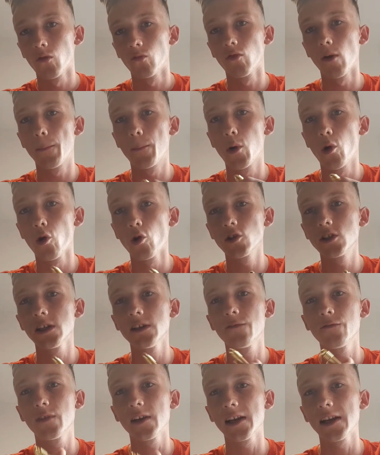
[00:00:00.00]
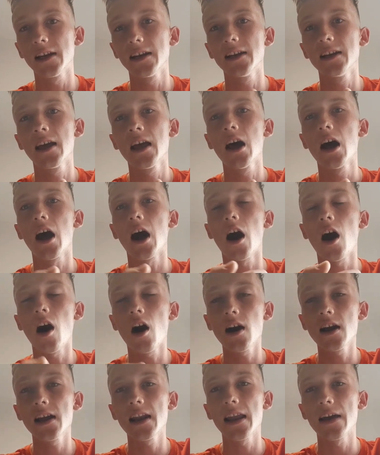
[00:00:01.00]
reported feeling a
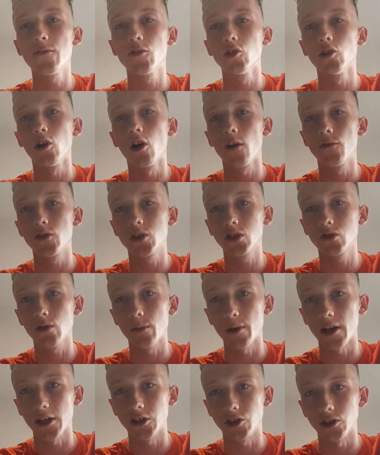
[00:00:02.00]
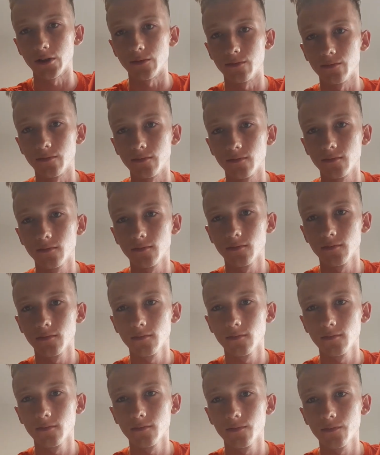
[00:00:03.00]
higher level of discrimination.
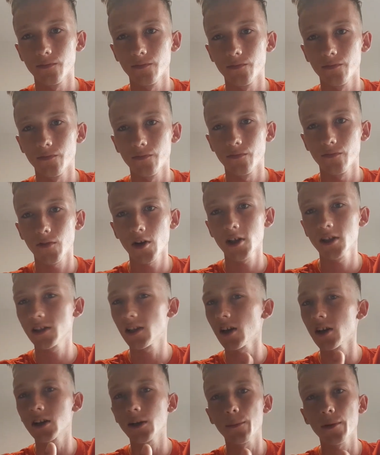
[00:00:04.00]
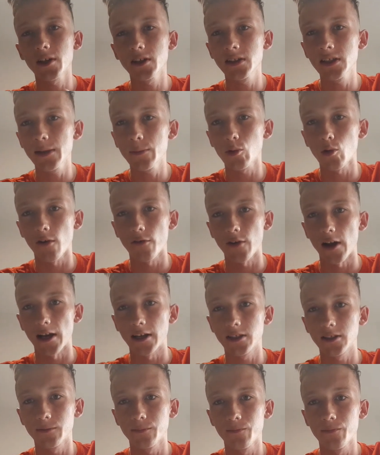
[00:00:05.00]
Right? It's like the placebo
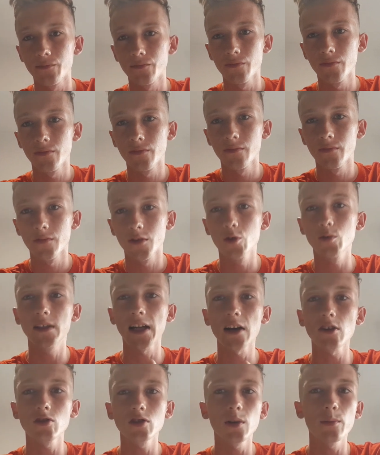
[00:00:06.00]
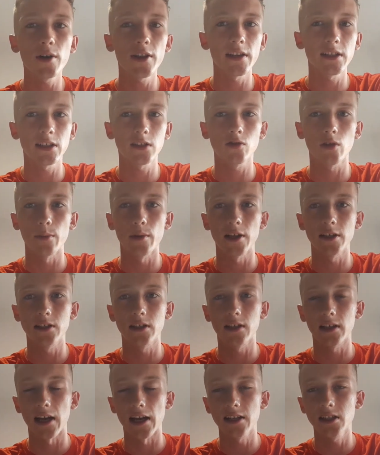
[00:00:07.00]
effect. You tell someone they're
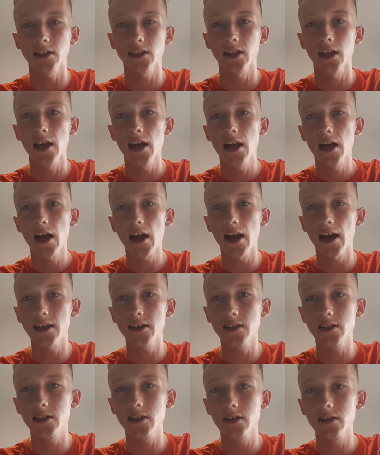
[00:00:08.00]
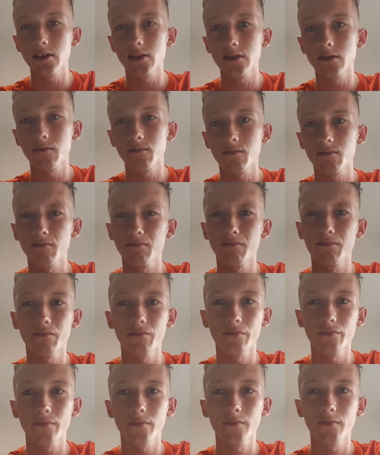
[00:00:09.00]
discriminated against, and
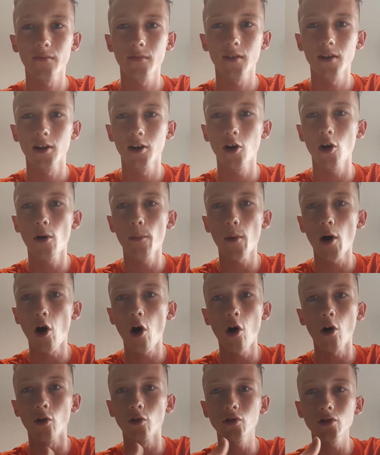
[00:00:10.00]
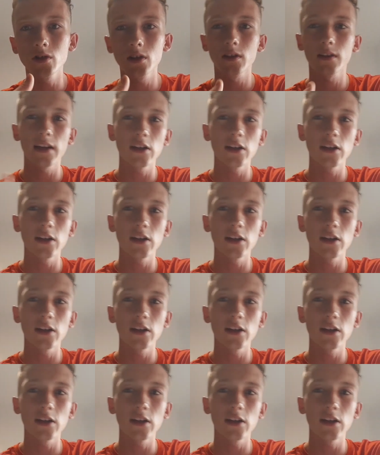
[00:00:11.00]
lo and behold,